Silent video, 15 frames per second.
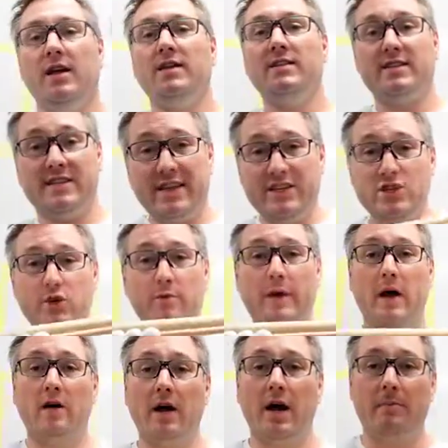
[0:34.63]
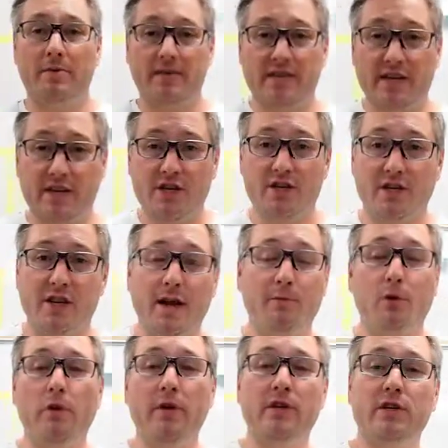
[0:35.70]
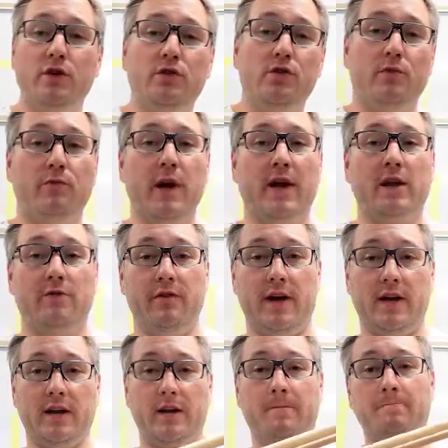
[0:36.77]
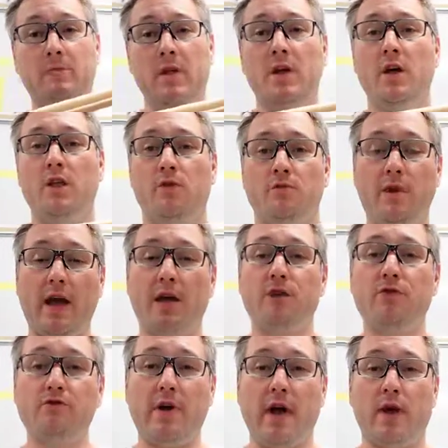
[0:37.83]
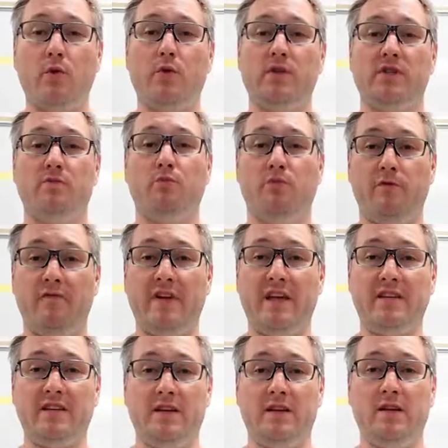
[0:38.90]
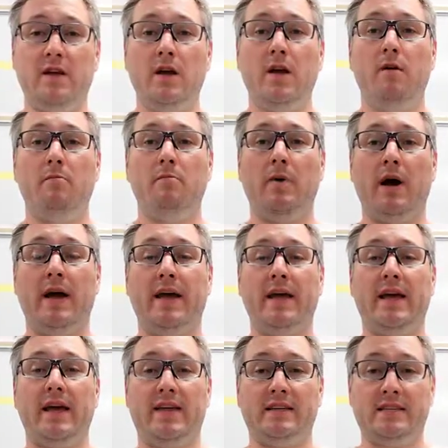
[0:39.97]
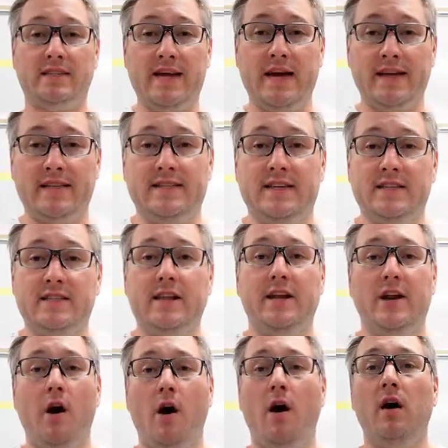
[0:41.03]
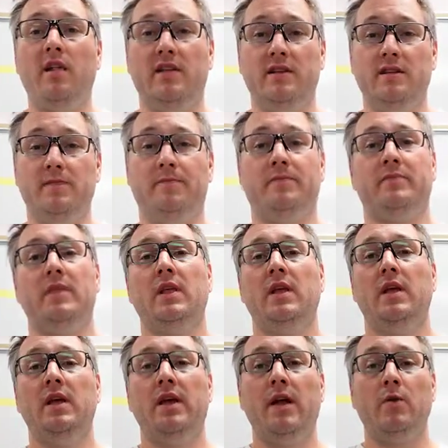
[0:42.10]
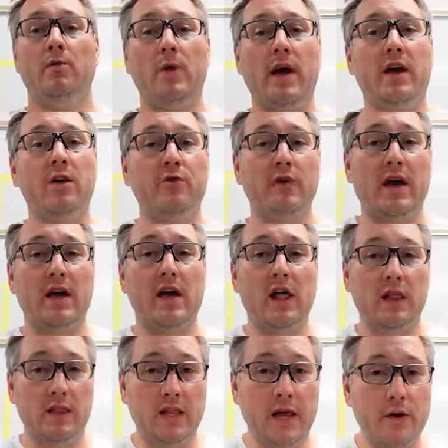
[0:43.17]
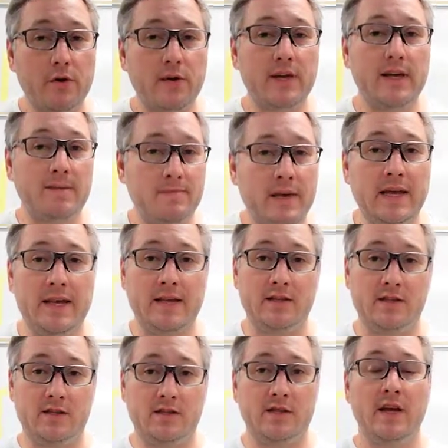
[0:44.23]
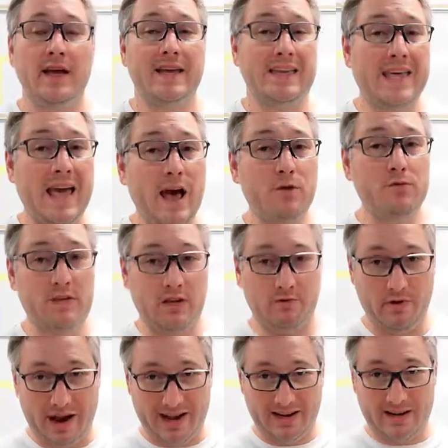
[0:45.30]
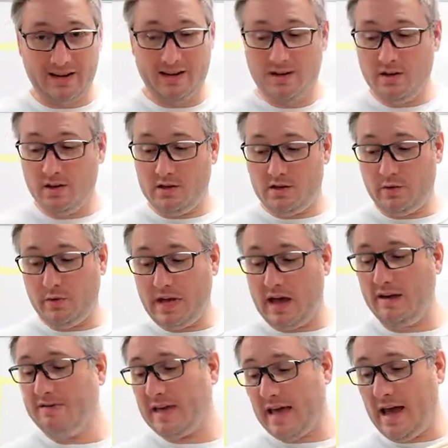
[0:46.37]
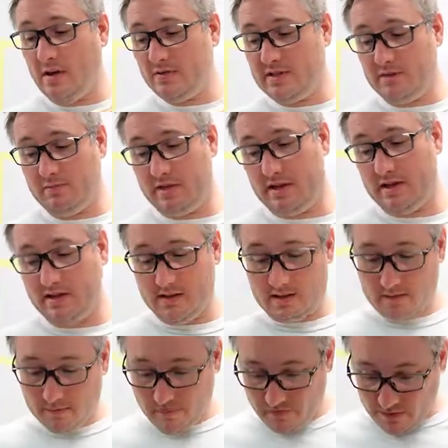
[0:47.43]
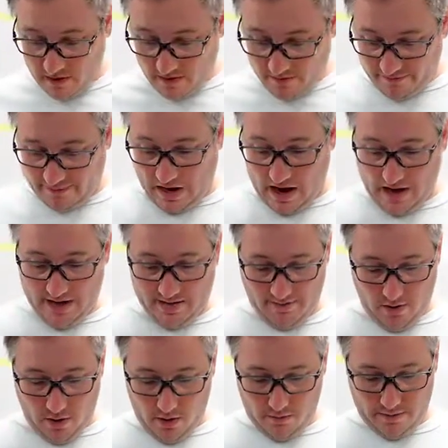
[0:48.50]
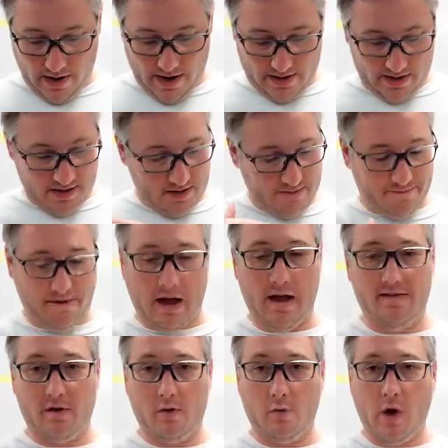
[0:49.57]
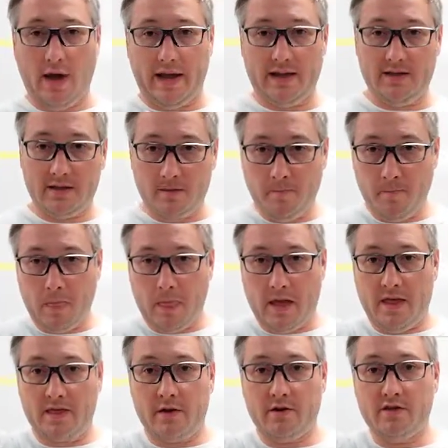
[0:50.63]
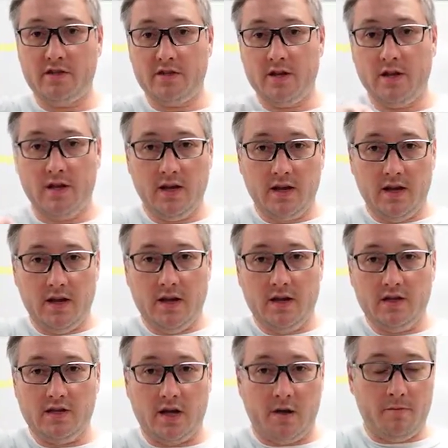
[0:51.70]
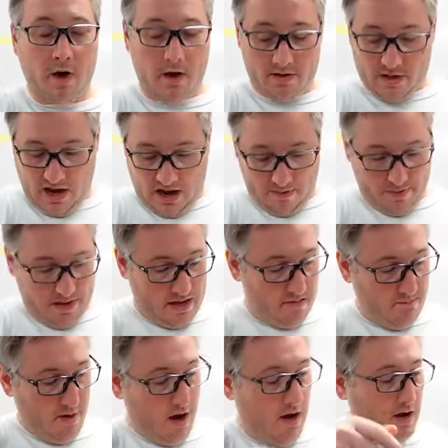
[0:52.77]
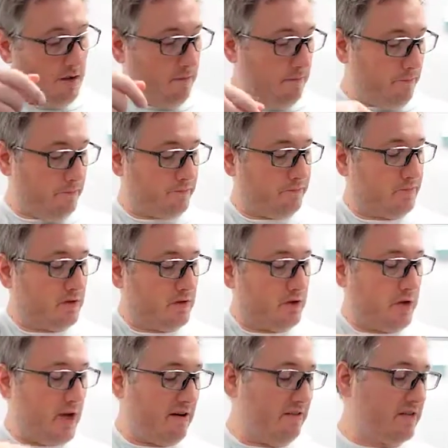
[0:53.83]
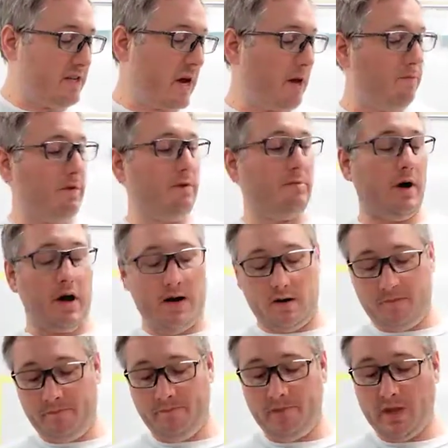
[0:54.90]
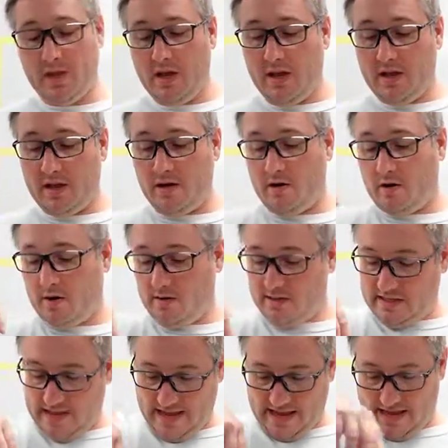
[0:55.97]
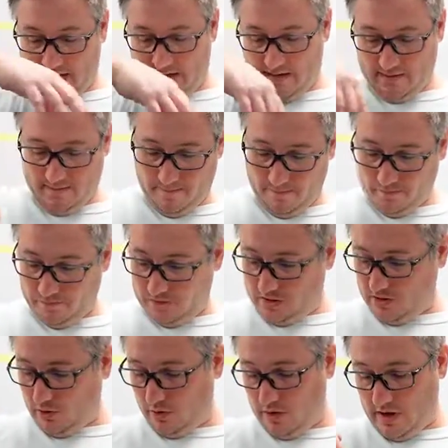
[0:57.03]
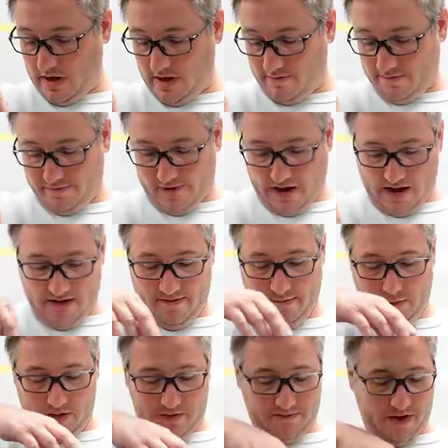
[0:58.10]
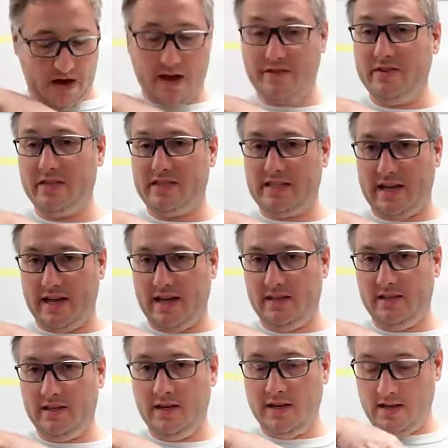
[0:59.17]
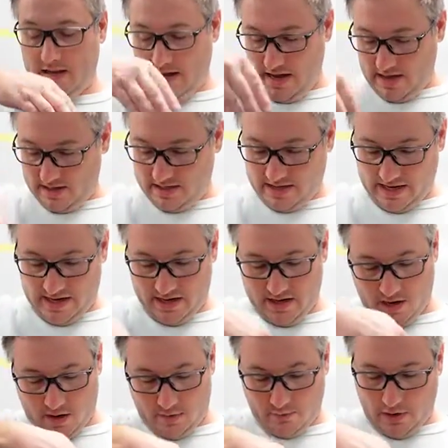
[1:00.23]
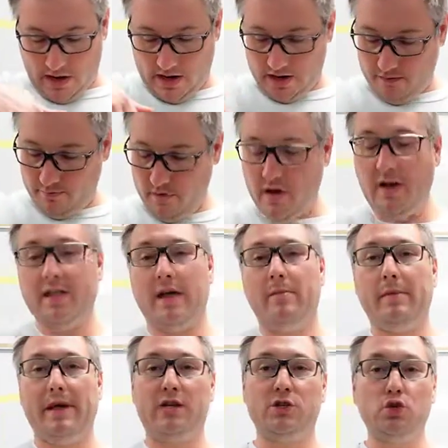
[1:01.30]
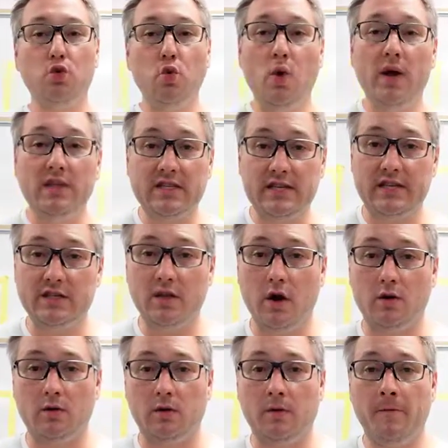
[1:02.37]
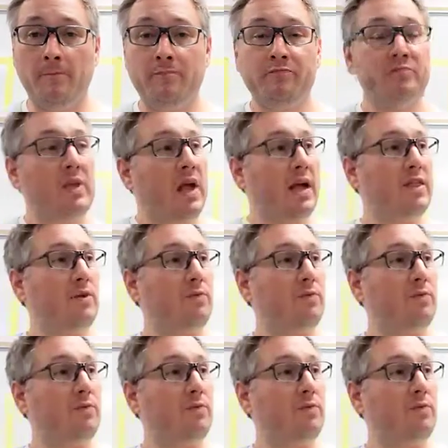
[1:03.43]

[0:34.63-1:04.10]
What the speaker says: To teach you about compensation, I'm going to use a rekenrek. The rekenrek was invented by a scientist in Holland. Rekenrek literally means counting rek. So we have counting beads. 5 are red and 5 are white. And there's some on top and bottom. So you have a top and a bottom that are 10. So you have 5 plus 5 is 10. And 10 on bottom, that makes 20 total. And